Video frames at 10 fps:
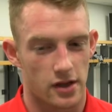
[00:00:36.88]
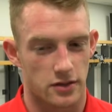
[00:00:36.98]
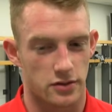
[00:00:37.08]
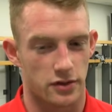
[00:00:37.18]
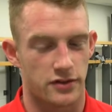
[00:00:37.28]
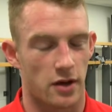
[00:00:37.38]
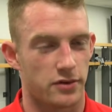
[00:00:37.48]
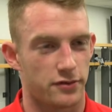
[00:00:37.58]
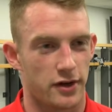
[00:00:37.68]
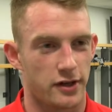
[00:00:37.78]
I suppose you have Tom
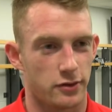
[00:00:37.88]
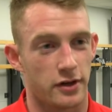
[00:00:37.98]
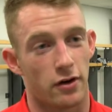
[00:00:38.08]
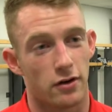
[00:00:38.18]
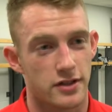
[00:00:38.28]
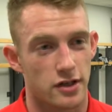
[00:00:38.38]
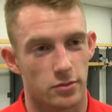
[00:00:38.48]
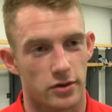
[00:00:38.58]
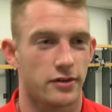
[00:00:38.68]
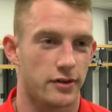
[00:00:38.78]
Devine who didn't hurl this year,
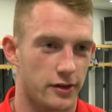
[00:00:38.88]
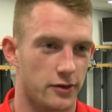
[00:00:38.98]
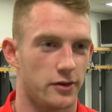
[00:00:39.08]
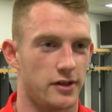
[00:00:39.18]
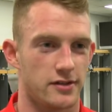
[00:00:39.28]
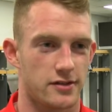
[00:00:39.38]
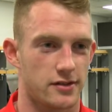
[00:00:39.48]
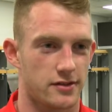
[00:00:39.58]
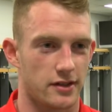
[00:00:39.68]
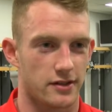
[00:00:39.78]
but you know he's
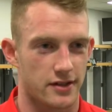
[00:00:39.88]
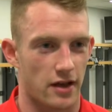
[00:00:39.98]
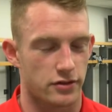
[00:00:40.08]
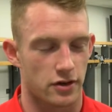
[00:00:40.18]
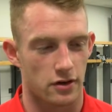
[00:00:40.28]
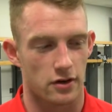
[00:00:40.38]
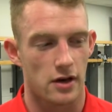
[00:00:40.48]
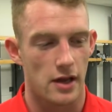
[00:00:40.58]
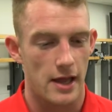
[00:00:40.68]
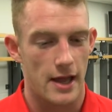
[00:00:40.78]
still a savage hurler.
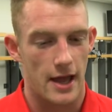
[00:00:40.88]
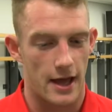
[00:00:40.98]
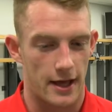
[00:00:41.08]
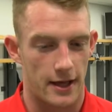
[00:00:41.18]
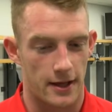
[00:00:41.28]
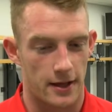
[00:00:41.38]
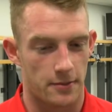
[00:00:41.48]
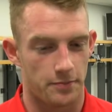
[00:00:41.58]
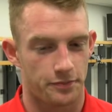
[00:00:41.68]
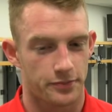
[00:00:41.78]

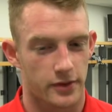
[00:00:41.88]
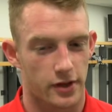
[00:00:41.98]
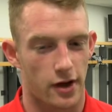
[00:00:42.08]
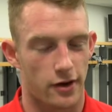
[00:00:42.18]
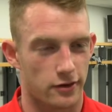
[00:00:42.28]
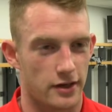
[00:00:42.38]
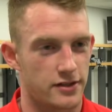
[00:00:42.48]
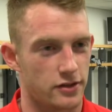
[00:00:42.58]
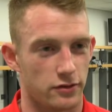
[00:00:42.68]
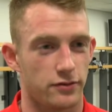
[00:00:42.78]
Um, Conor
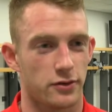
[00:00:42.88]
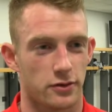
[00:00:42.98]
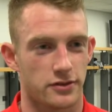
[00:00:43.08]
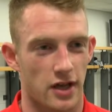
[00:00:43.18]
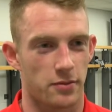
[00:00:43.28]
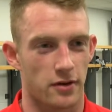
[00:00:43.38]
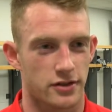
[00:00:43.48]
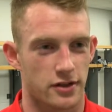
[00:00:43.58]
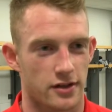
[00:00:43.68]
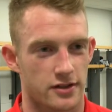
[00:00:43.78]
Gleeson, you've you know top
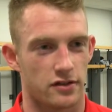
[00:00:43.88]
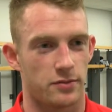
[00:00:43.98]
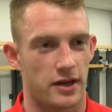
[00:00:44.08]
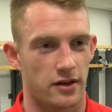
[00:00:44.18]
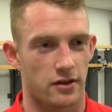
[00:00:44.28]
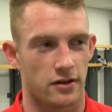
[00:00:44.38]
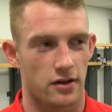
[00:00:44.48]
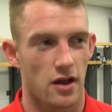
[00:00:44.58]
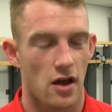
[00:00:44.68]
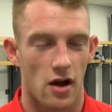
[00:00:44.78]
notch guys that have played in
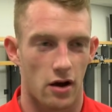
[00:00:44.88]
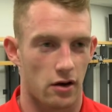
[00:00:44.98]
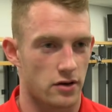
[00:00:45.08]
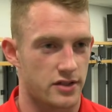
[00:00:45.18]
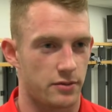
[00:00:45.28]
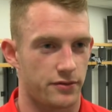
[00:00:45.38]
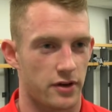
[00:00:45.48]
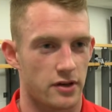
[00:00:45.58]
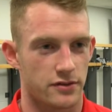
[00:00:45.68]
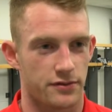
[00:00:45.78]
All Ireland
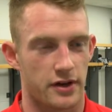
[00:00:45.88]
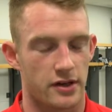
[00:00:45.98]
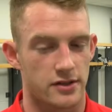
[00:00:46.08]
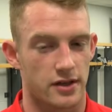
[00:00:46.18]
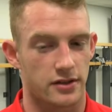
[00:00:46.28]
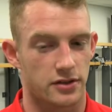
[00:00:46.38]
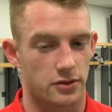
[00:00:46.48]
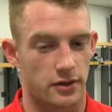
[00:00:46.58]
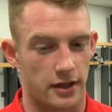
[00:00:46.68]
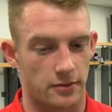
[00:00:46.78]
semi-finals and finals, like
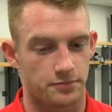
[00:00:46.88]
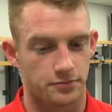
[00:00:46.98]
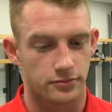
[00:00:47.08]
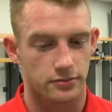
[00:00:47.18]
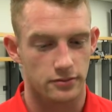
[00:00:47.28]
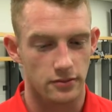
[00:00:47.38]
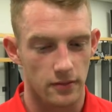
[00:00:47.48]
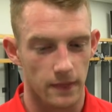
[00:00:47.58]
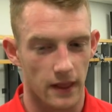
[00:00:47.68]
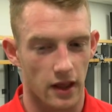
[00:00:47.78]
so. Um,
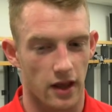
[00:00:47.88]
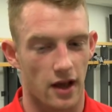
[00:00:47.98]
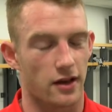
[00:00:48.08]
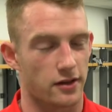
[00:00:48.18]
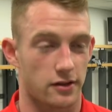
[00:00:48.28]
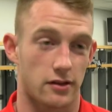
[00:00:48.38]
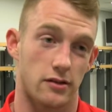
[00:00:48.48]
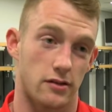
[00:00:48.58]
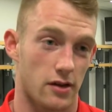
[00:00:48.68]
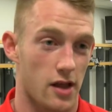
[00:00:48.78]
yeah, like the,
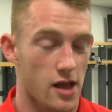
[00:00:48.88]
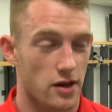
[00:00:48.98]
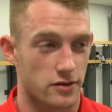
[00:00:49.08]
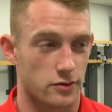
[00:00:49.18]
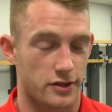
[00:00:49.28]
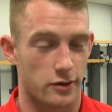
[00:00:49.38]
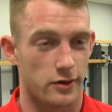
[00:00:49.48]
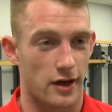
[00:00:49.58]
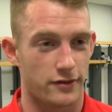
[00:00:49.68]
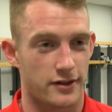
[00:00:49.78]
there's no doubt
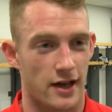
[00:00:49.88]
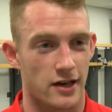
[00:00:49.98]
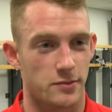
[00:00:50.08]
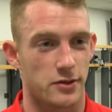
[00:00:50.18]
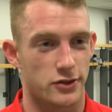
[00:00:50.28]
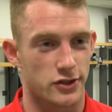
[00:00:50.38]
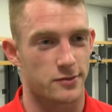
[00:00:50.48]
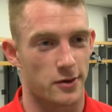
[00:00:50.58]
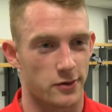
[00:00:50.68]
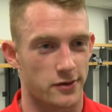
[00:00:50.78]
we have the talent, but it's just
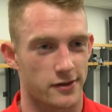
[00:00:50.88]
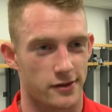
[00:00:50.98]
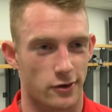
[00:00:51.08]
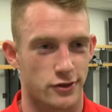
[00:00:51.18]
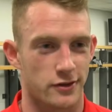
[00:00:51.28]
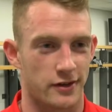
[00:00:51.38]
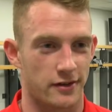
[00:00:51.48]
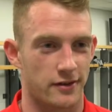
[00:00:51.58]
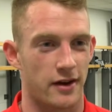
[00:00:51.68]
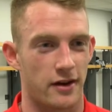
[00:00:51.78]
about nurturing it
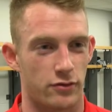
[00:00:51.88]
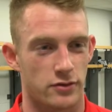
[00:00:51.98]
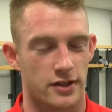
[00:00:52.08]
and getting everyone